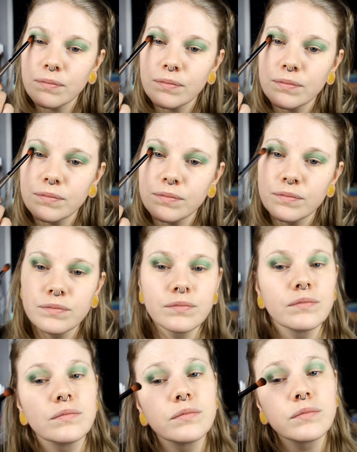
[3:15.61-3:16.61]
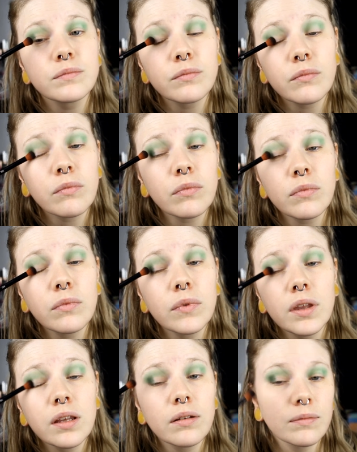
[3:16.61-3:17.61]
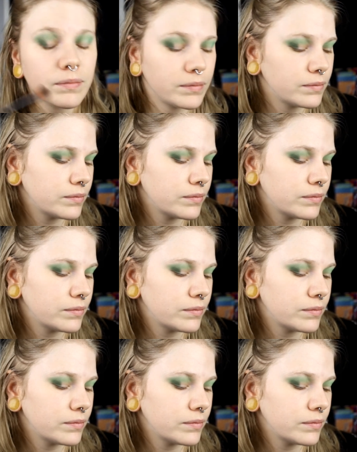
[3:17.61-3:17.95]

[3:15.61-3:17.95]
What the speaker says: Nobody speaks.